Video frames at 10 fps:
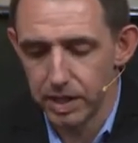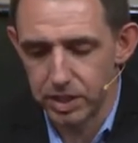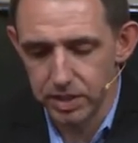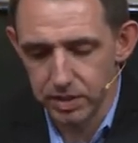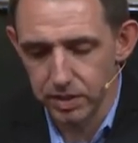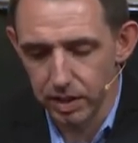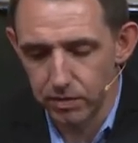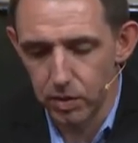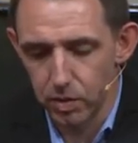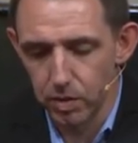make Jesus
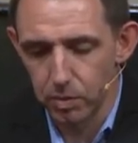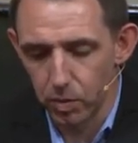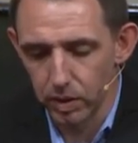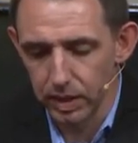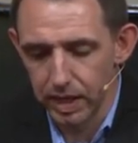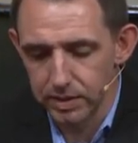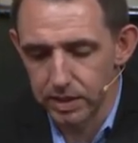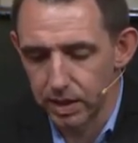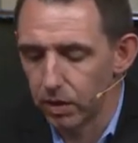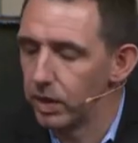love you or more less
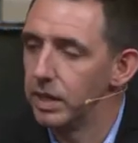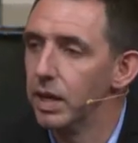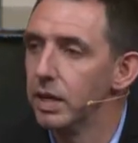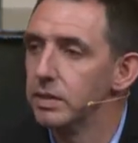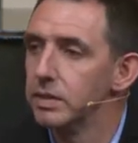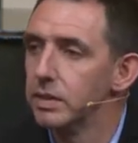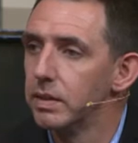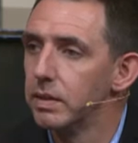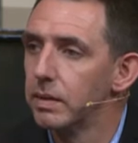than he already does.